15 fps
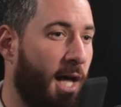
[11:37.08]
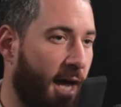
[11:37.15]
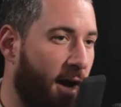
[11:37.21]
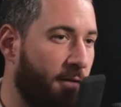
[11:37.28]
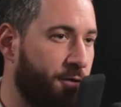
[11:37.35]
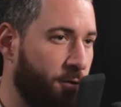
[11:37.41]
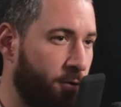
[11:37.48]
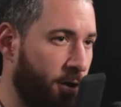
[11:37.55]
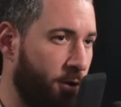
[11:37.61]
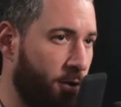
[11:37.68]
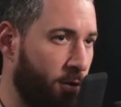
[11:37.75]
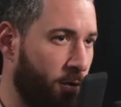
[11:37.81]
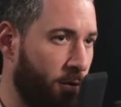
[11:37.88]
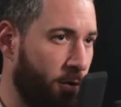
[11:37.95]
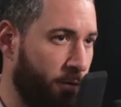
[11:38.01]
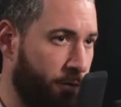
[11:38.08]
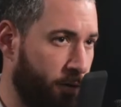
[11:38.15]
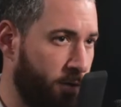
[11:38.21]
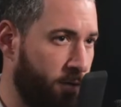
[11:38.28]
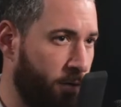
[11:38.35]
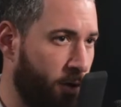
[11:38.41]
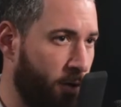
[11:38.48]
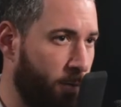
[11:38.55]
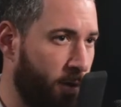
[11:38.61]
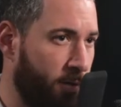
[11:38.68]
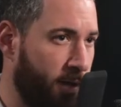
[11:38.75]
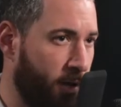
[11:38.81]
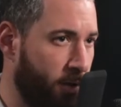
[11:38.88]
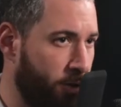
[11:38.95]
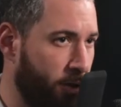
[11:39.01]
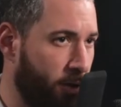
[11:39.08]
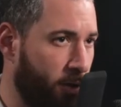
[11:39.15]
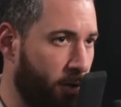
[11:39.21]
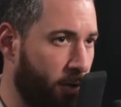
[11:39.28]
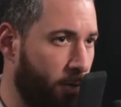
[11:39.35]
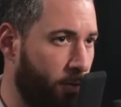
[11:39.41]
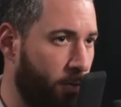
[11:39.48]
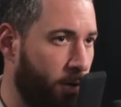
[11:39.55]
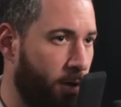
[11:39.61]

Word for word: like after doing your your first video about the N G O,